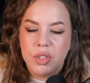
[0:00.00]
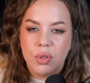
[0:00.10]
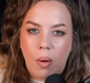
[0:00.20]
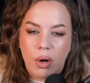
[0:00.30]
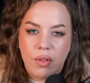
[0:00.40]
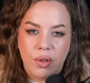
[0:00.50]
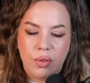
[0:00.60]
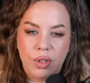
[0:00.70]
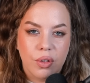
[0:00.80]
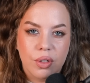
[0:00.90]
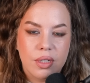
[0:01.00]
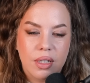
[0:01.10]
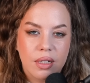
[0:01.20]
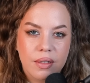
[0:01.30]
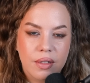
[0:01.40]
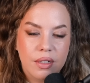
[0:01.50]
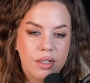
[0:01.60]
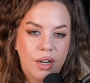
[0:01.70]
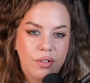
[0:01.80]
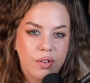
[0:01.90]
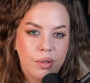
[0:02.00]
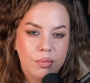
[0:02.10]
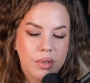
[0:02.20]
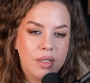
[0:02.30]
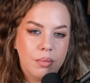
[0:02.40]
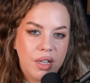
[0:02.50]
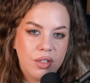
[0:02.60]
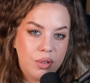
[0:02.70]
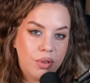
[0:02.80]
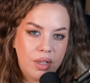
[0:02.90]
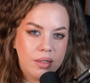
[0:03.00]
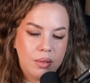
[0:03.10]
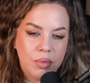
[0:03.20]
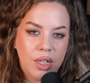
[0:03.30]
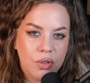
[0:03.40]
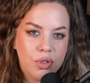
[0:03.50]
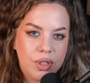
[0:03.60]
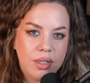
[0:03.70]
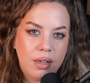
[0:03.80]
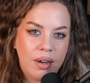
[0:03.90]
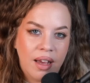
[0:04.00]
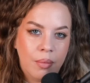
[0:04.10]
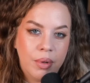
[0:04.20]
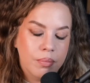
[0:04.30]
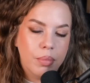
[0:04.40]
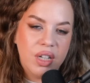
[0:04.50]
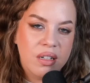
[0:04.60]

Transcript: it's one of the only good scenes in the entire film because it makes you think something interesting is going to happen, but